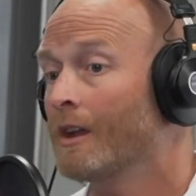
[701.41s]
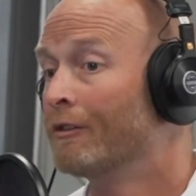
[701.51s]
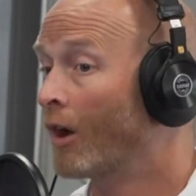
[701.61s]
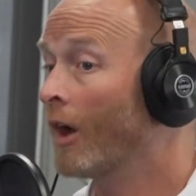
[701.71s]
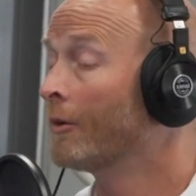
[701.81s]

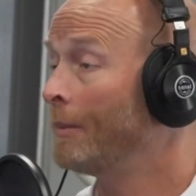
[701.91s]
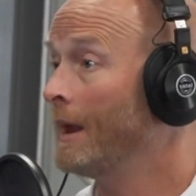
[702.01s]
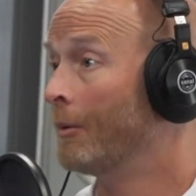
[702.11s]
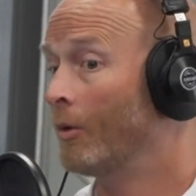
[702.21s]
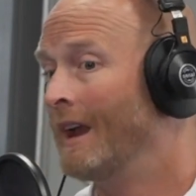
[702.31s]
For other
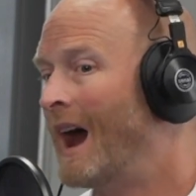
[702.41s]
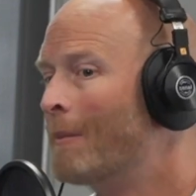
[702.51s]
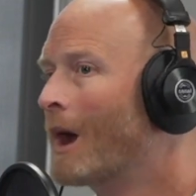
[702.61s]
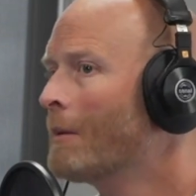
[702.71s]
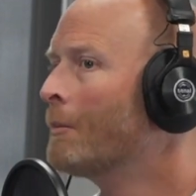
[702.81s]
people, and
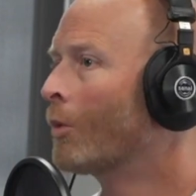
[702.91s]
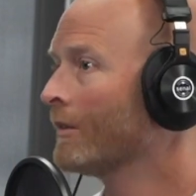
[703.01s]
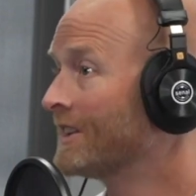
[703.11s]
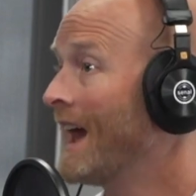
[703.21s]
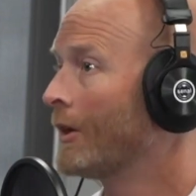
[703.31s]
I'm probably more in
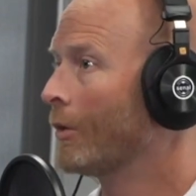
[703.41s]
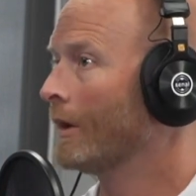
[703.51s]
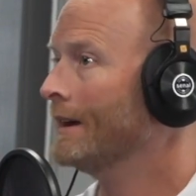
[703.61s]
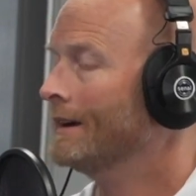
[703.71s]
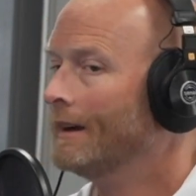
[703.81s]
this category.